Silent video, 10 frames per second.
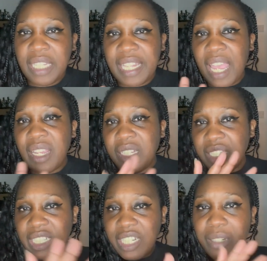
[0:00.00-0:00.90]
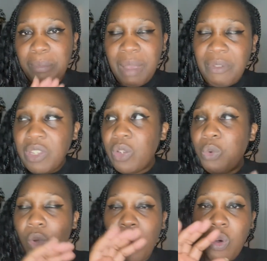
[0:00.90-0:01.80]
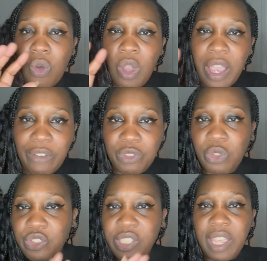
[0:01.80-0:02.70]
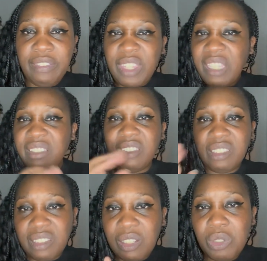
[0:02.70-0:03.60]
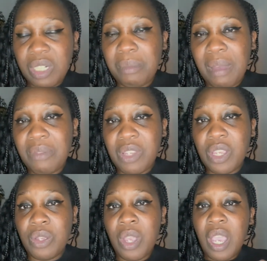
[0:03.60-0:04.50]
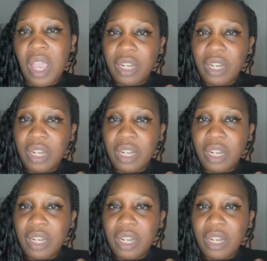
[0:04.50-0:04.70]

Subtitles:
that didn't marry you, or have done certain things and still didn't marry you?